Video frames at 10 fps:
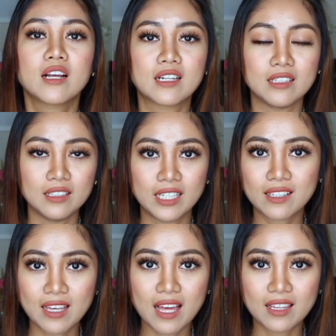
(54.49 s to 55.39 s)

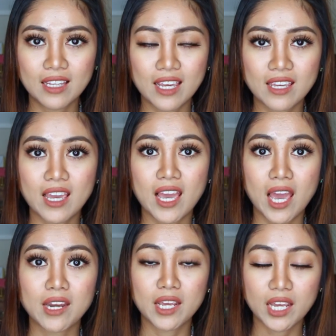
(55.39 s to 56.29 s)
click that link,
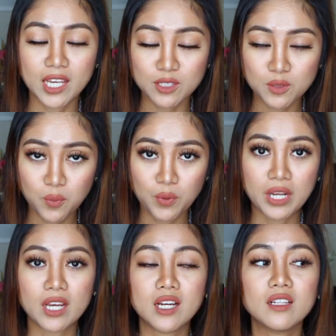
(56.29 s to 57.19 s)
and it
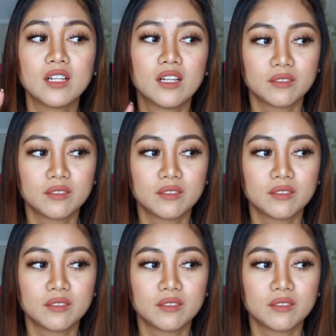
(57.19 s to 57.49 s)
will